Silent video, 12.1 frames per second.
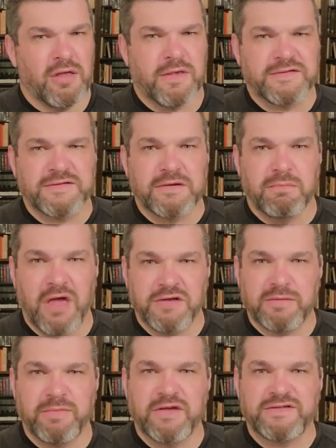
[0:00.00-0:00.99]
This isn't
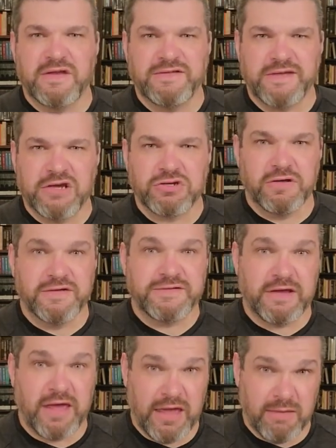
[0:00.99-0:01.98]
meant to be a
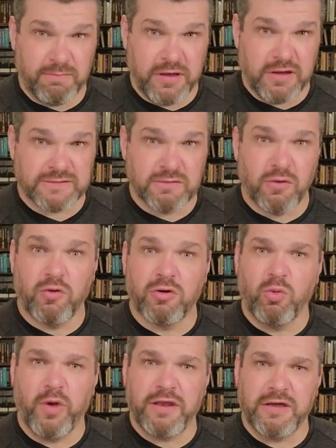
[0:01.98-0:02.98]
sensationalistic hit piece
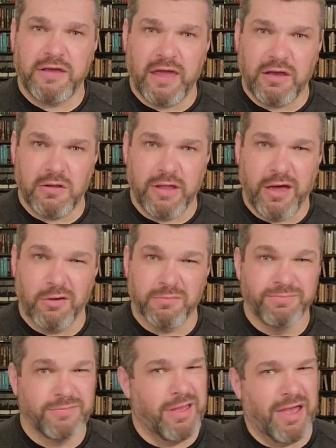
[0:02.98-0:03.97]
or a way to gain clout.